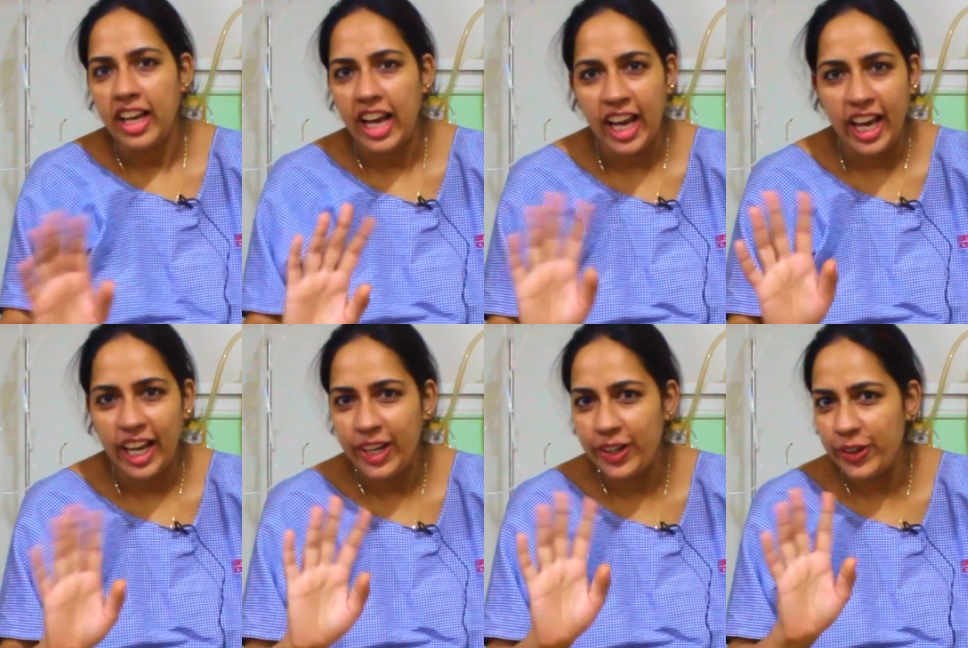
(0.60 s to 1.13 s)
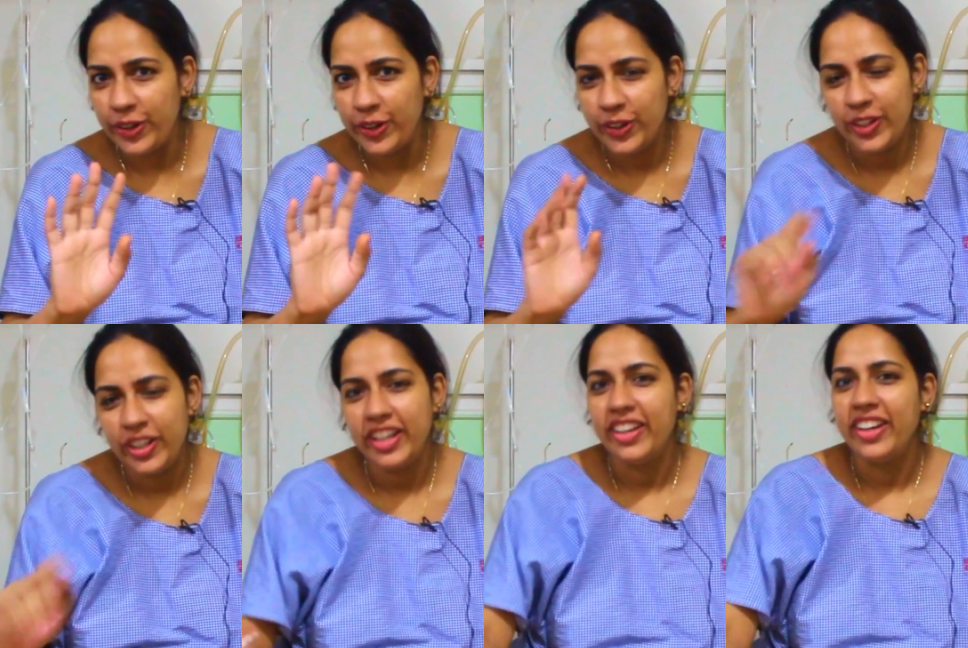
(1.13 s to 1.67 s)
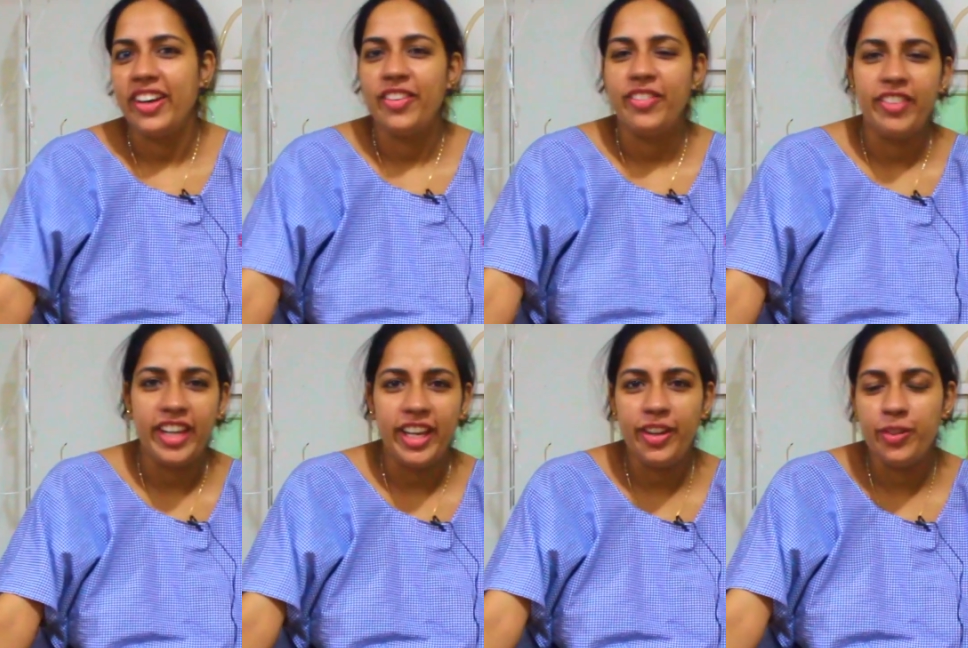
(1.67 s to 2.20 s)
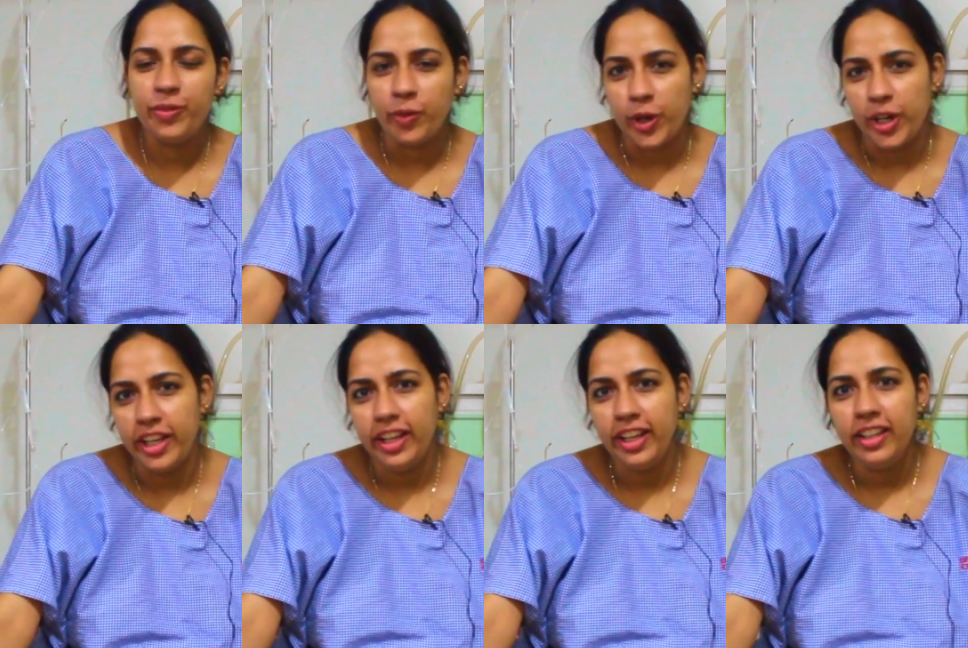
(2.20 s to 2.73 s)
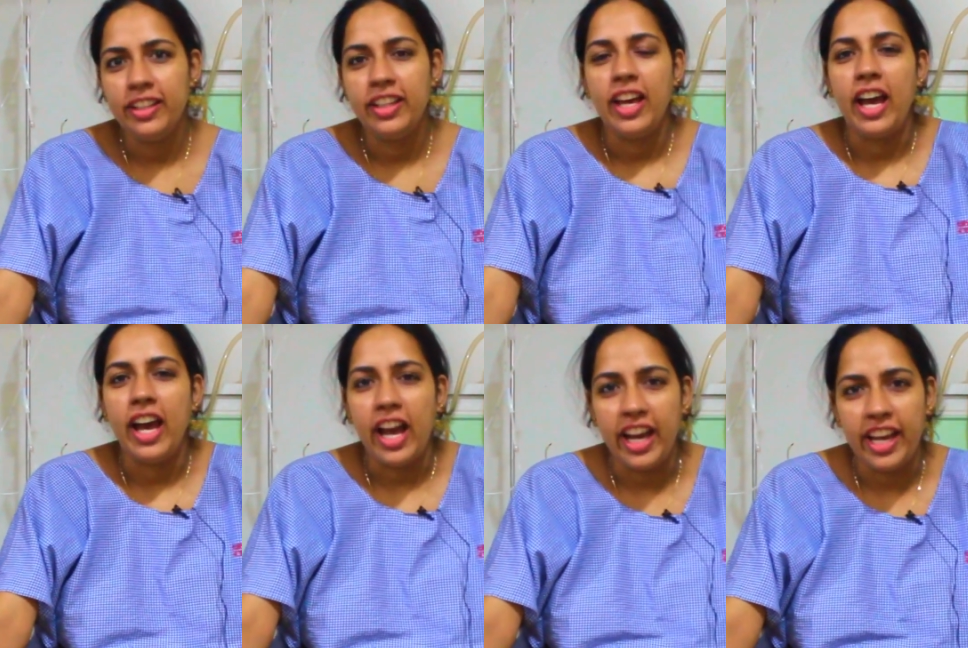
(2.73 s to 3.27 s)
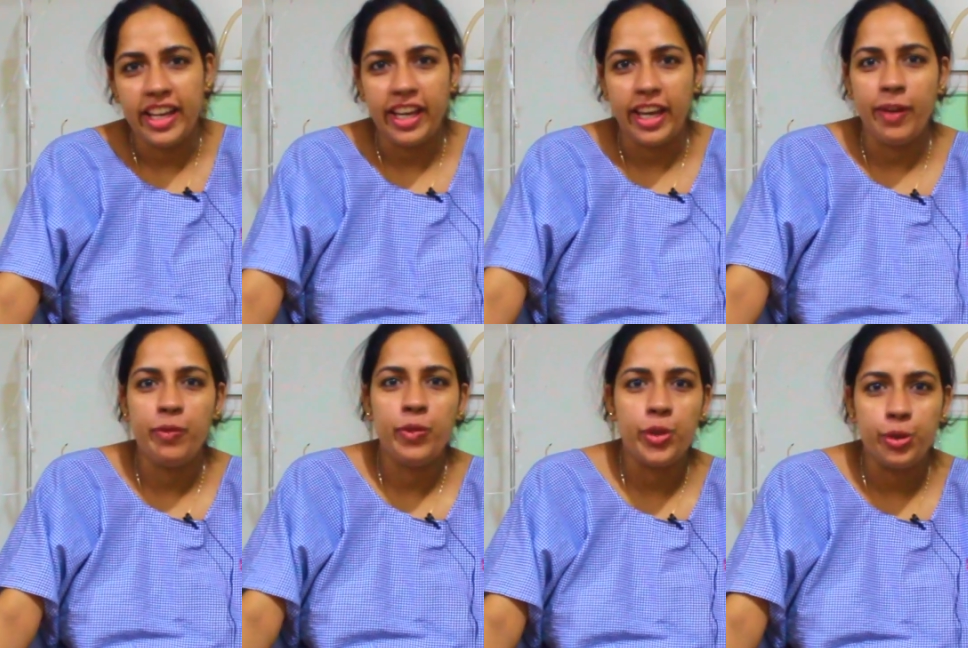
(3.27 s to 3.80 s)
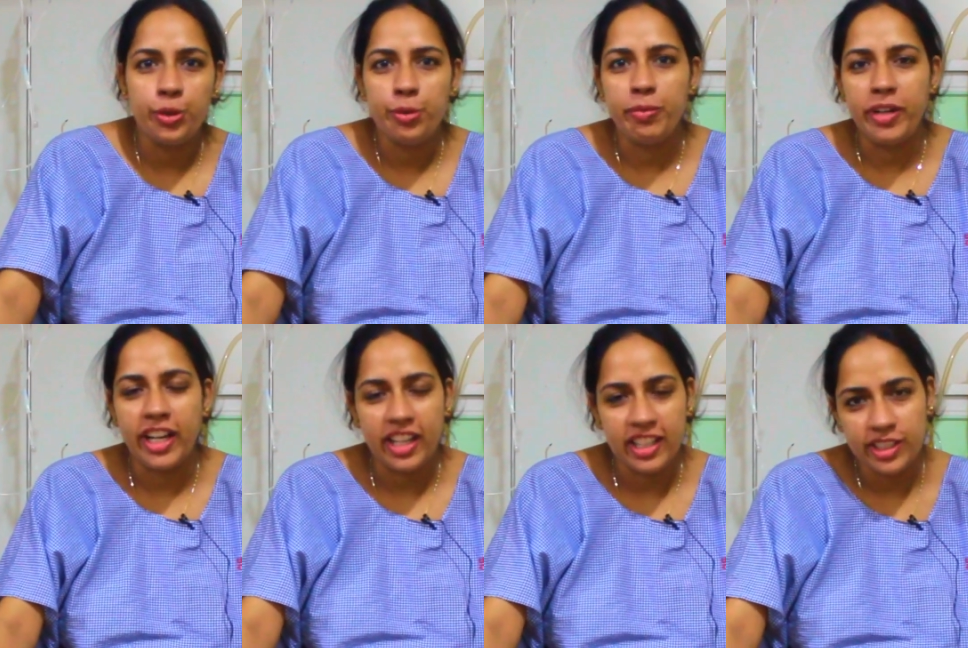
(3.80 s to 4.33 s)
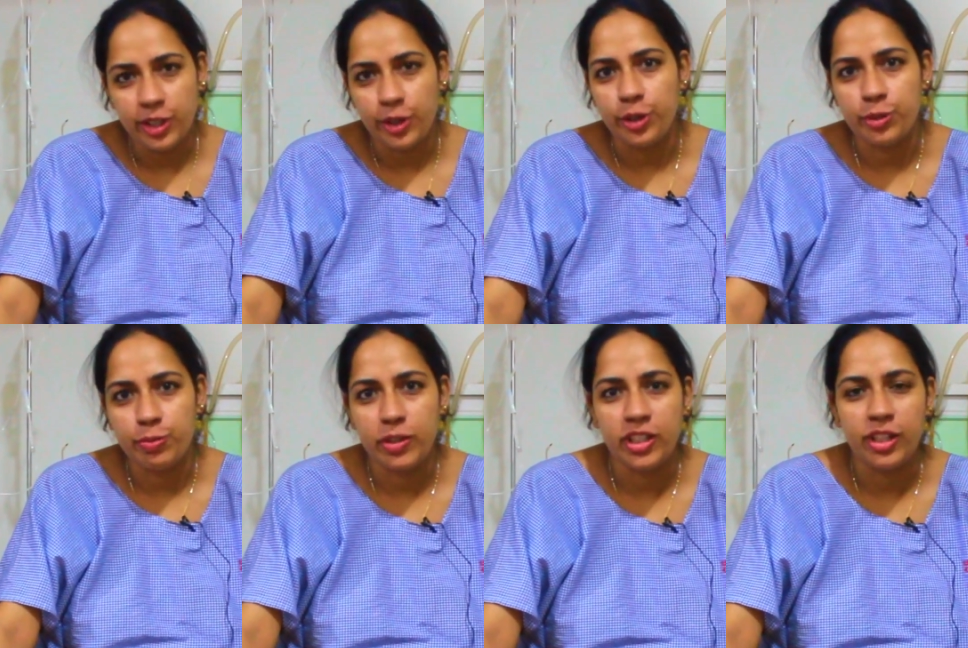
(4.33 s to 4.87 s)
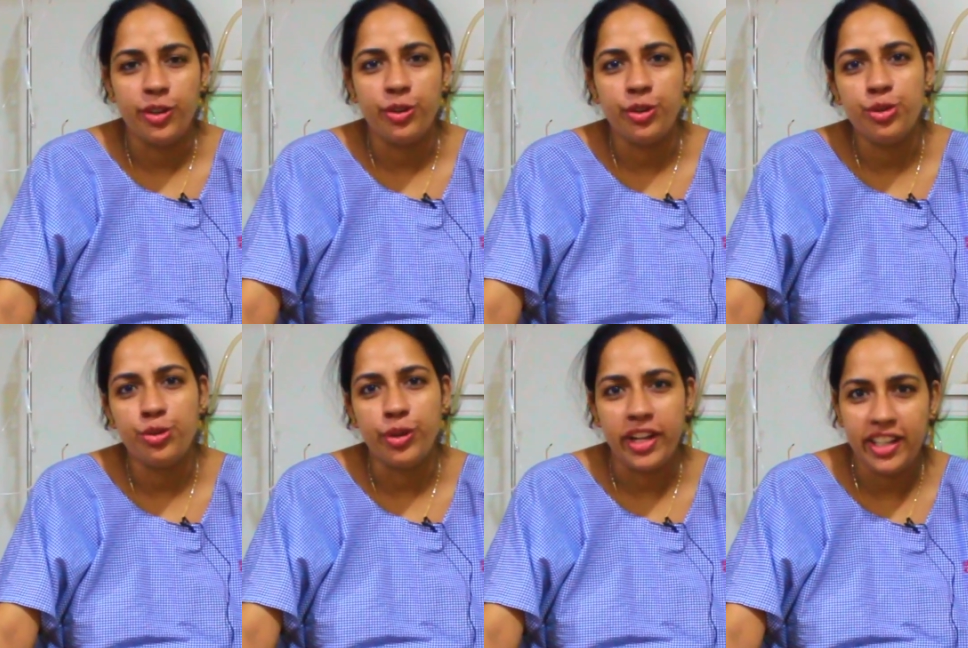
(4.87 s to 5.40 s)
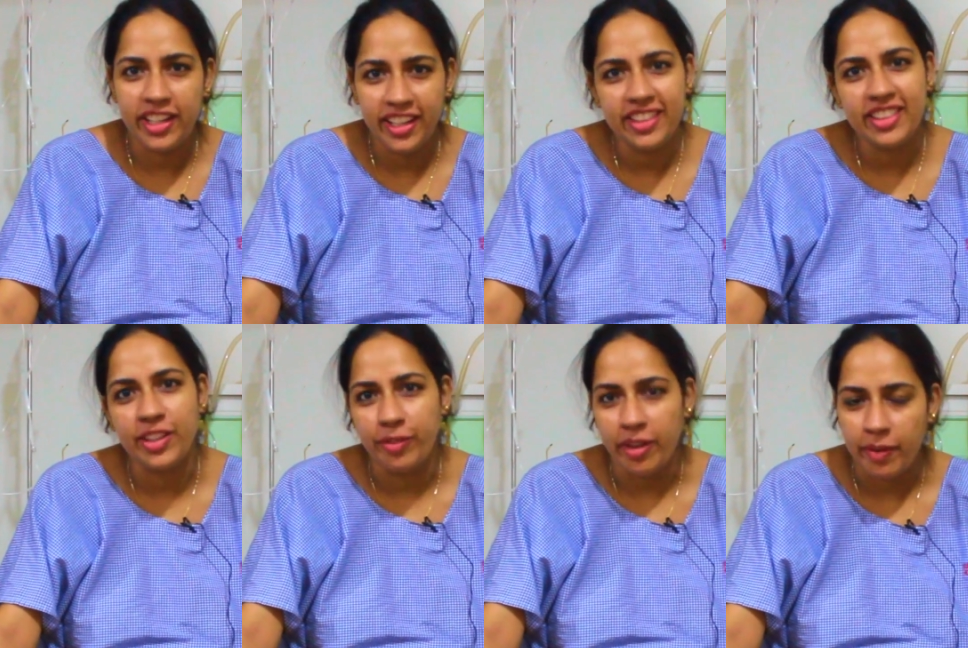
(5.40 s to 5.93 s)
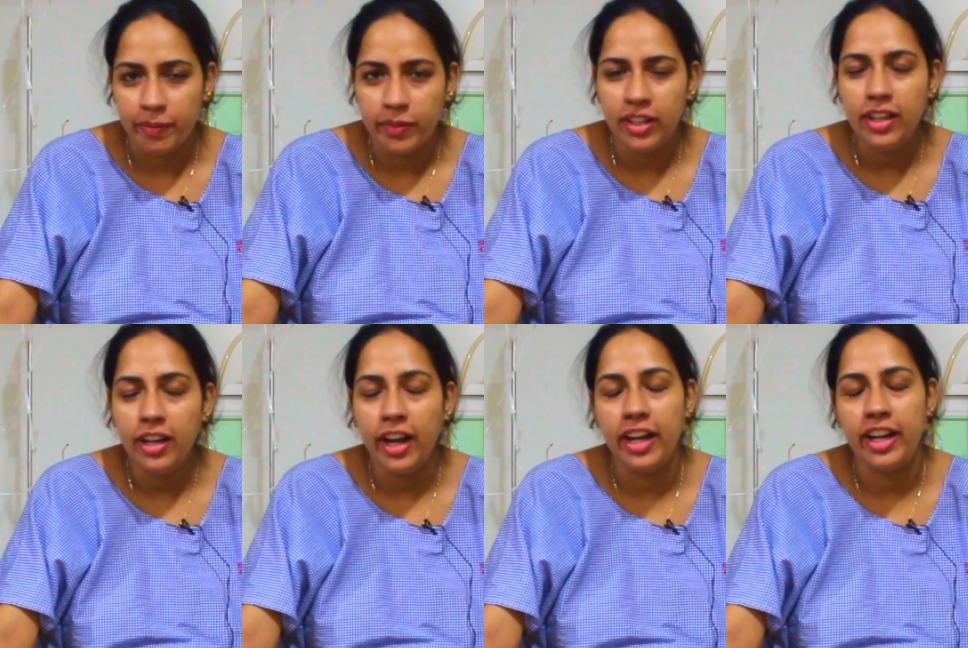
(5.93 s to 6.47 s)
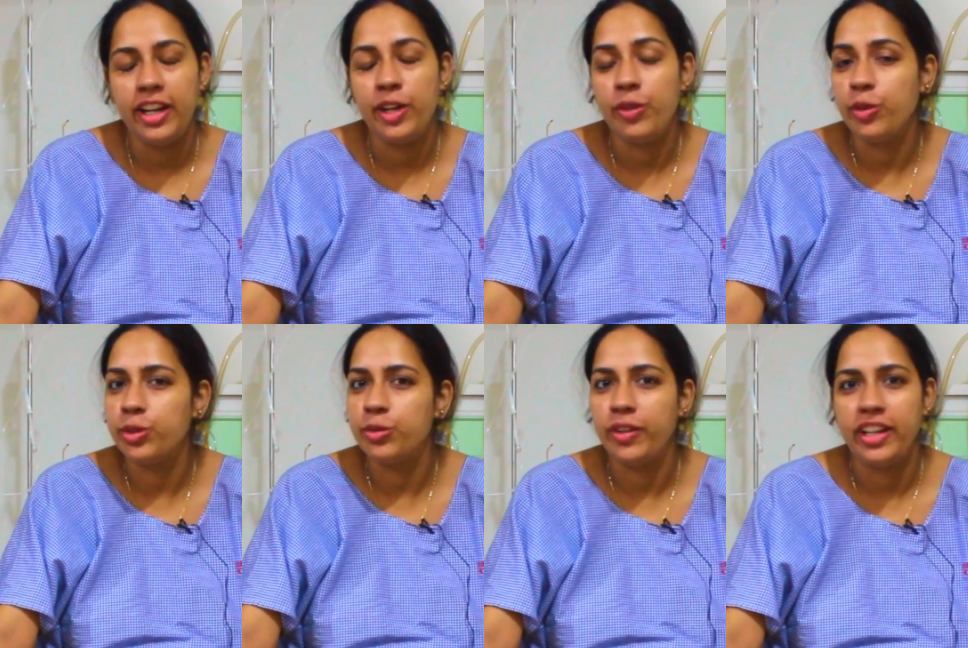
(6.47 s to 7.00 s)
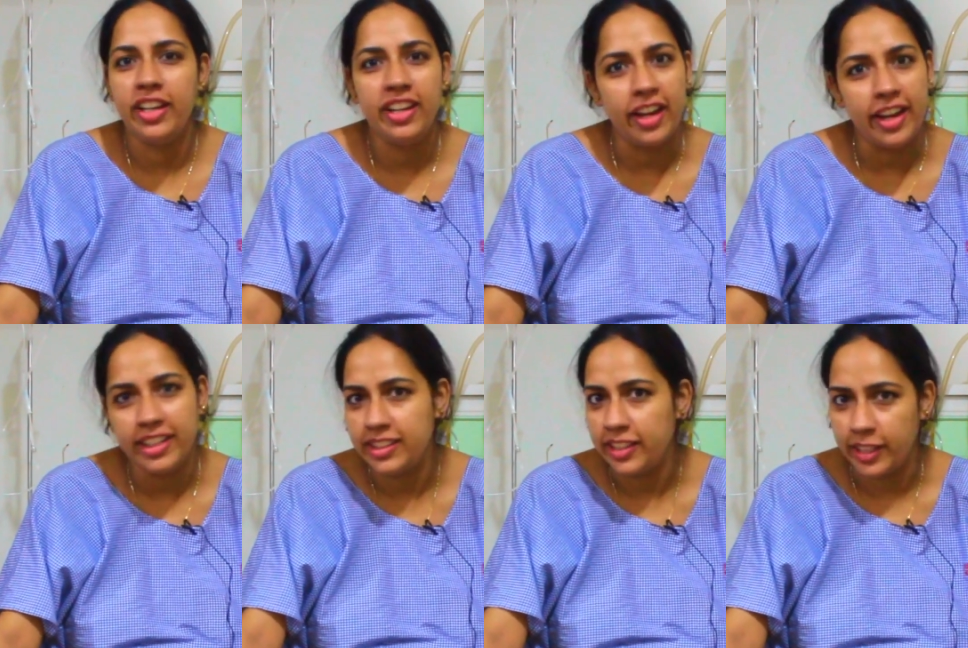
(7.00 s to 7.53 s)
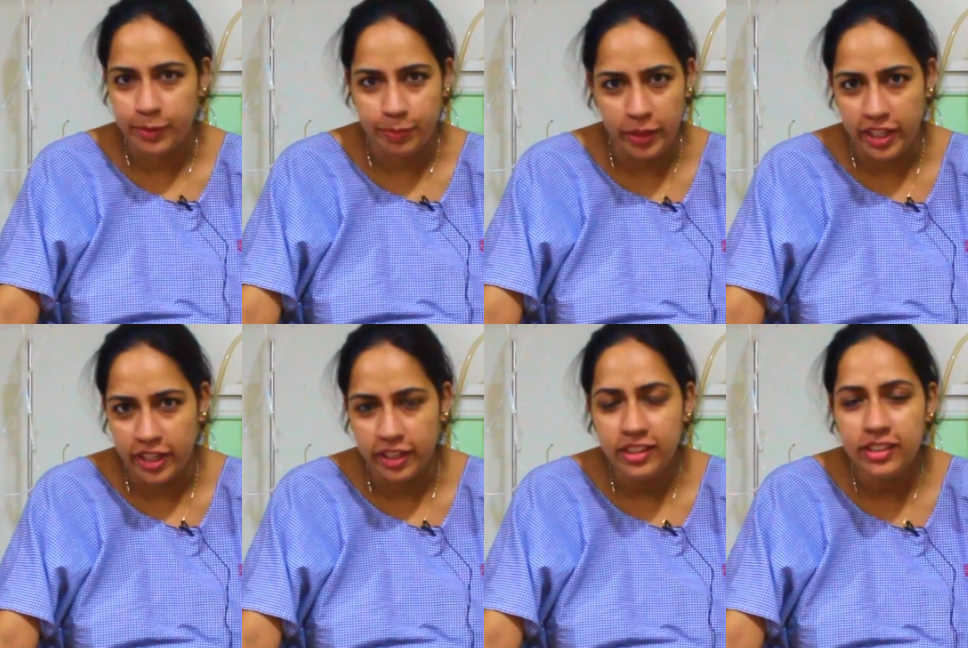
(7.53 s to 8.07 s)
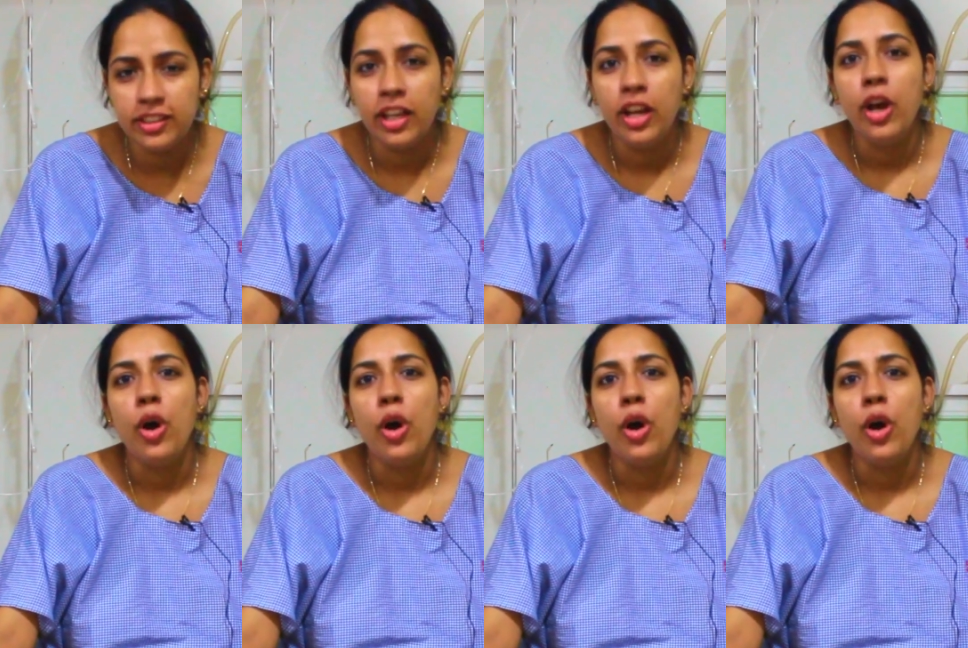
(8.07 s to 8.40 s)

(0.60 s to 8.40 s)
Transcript: Hello, very good morning. I came to Madalasa Hospital on twentieth November and it was very nice experience.